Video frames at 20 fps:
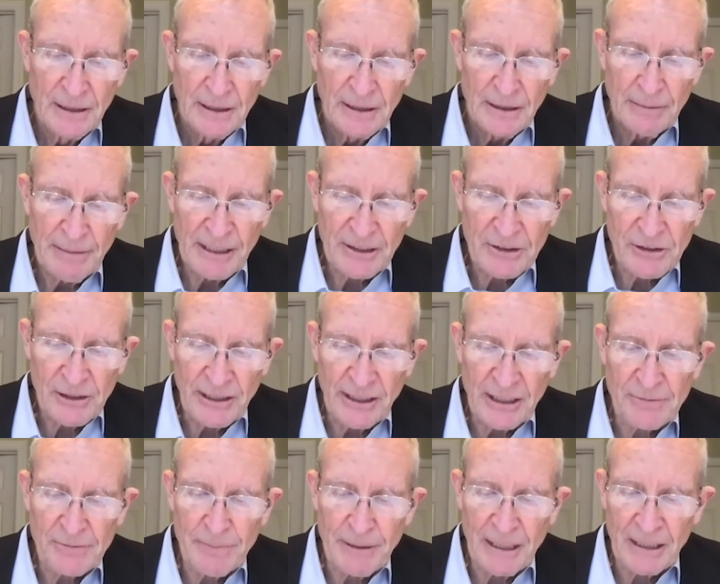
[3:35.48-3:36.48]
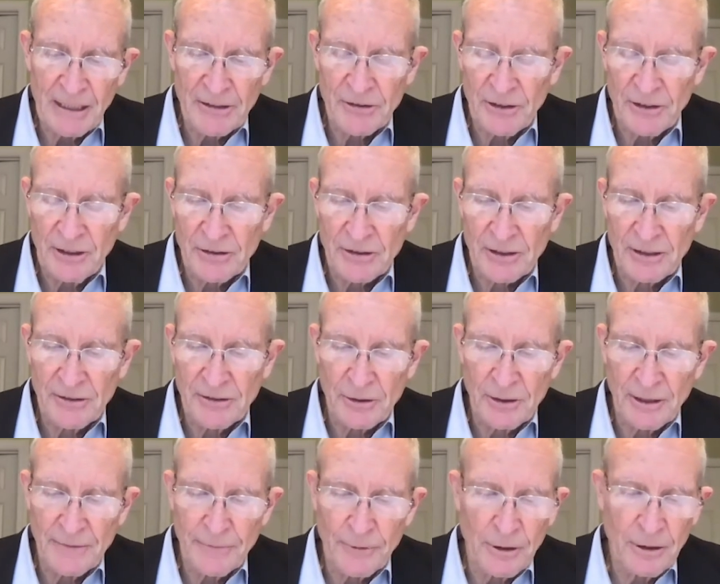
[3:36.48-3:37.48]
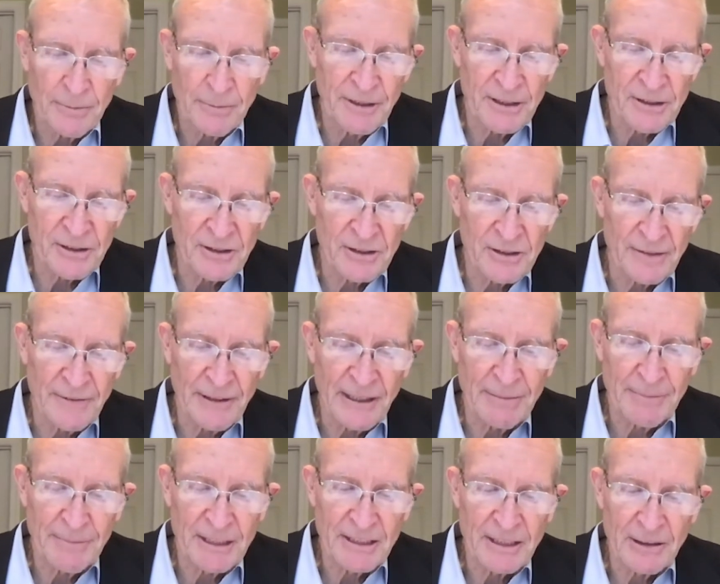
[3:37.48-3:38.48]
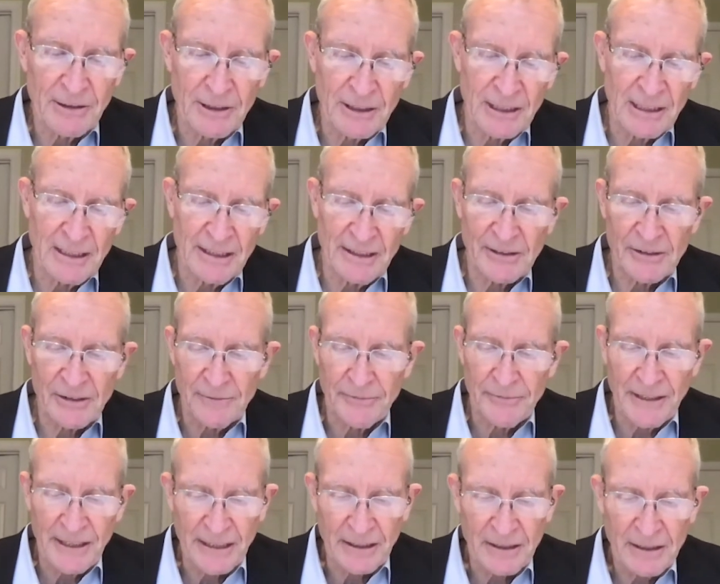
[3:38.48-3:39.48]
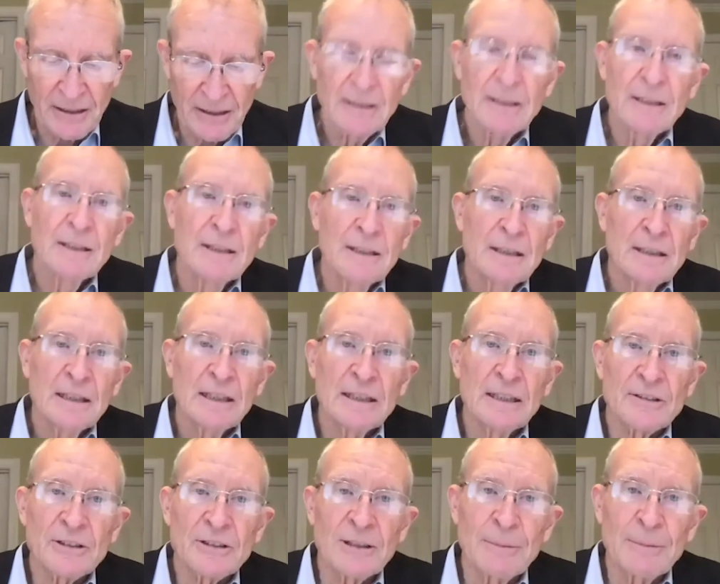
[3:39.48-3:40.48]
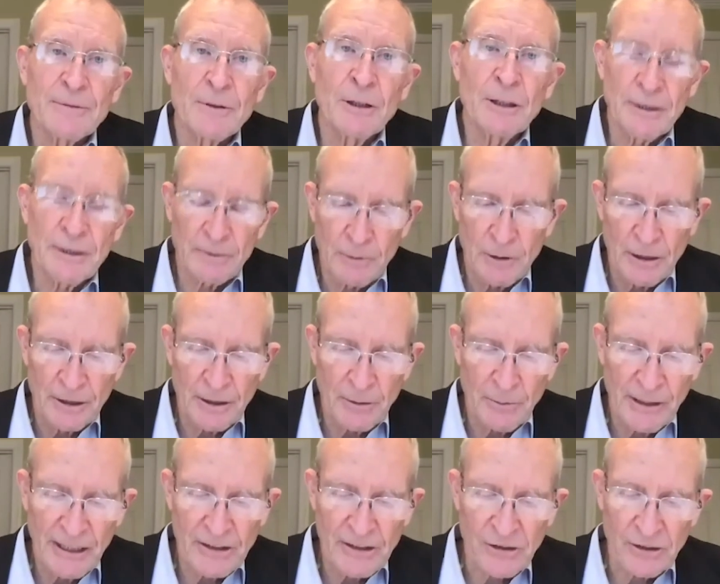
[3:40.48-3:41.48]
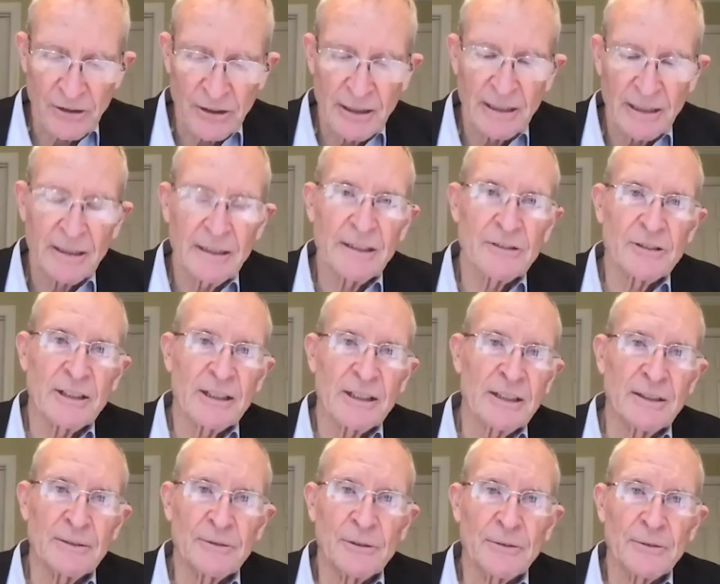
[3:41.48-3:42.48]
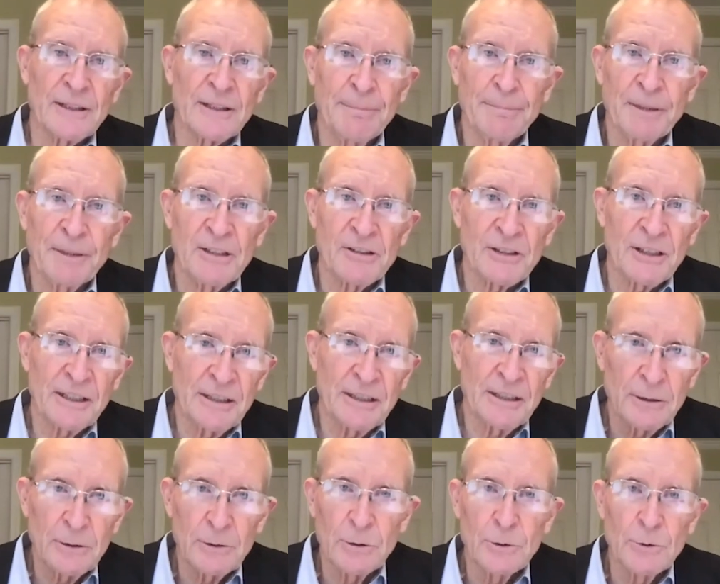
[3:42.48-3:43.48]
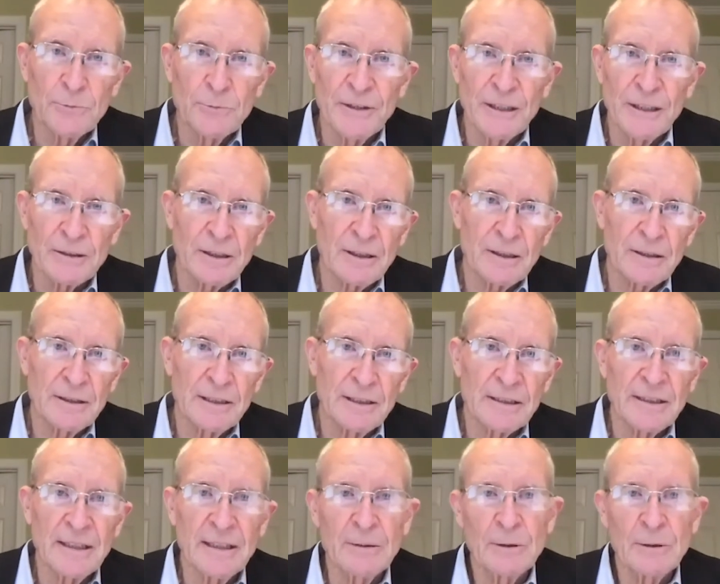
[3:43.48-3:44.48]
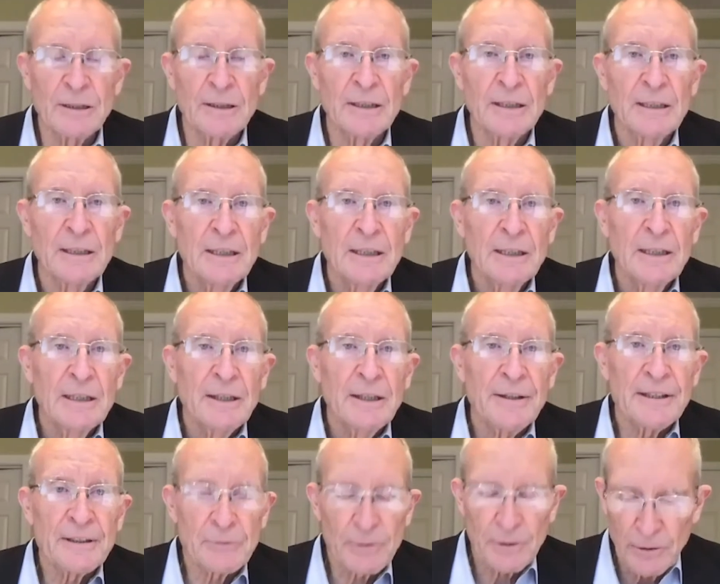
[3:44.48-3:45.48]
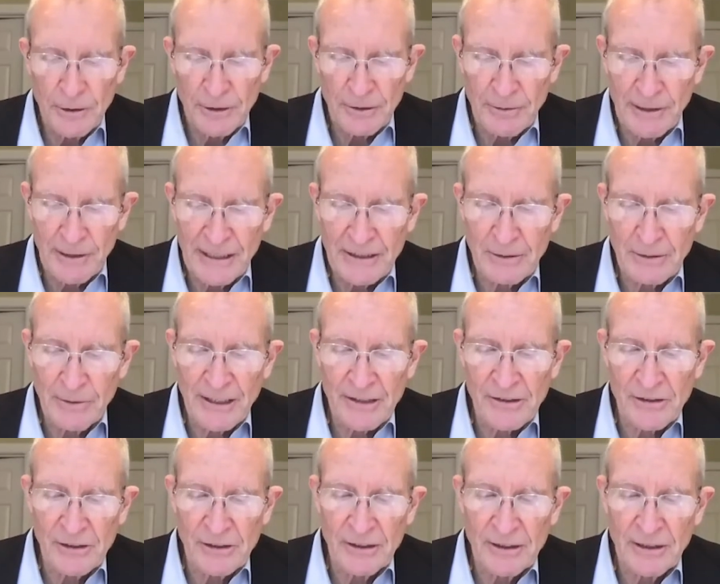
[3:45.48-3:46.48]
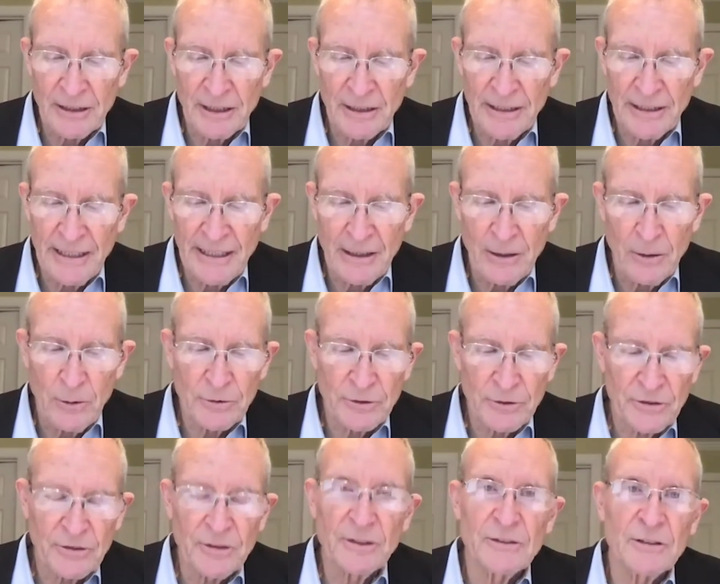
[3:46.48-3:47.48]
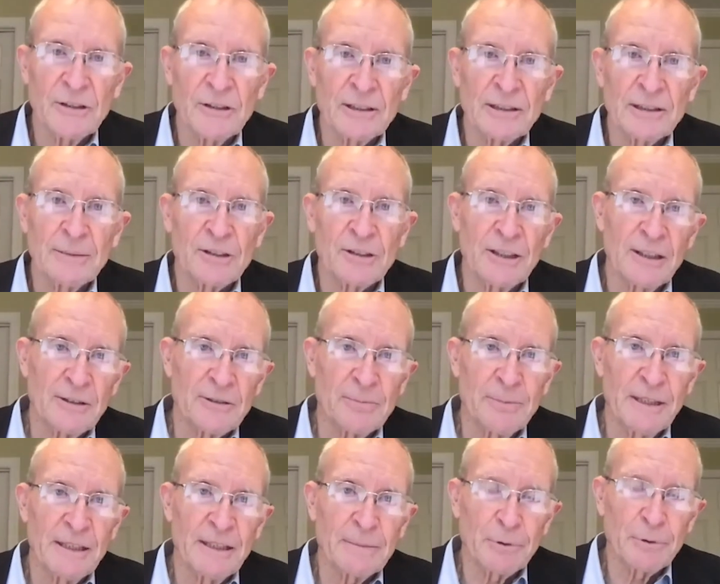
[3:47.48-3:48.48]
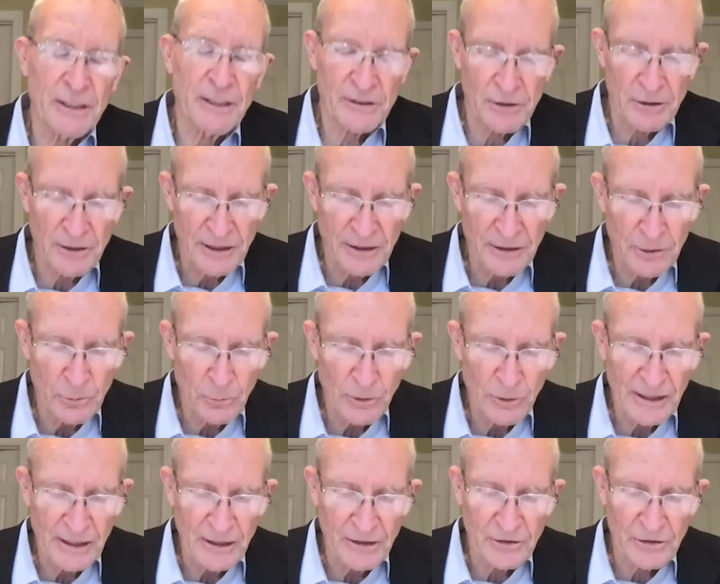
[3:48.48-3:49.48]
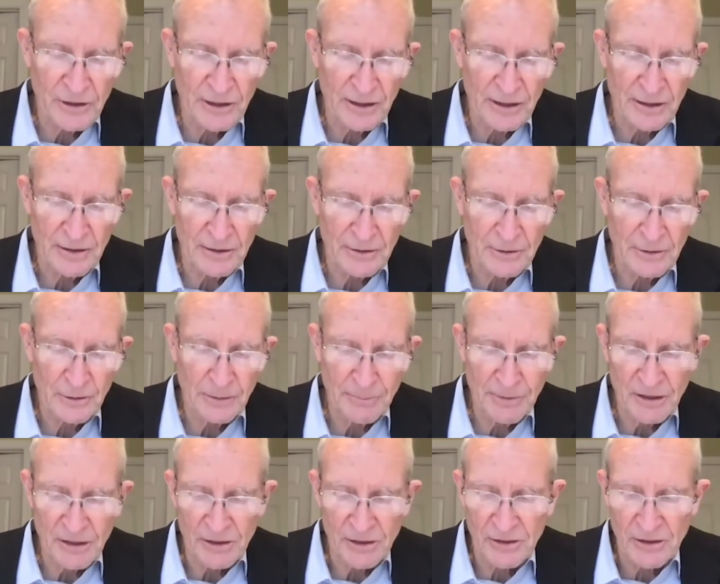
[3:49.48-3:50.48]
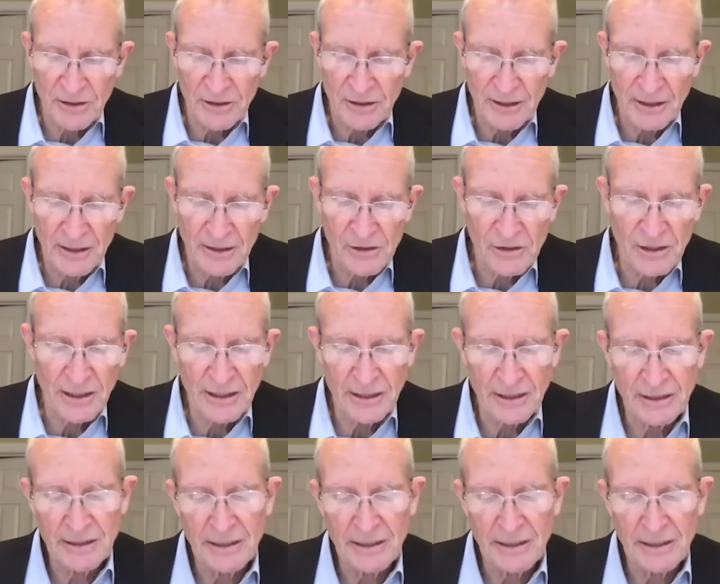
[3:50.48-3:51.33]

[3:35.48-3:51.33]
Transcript: about Chinese policies concerning foreign business have not materialized. In fact, uh, some have gone the wrong direction. Uh, executives of companies I know who felt that they were things were going the right direction are now seeing themselves being pressured in new ways uh, doing business in, in China.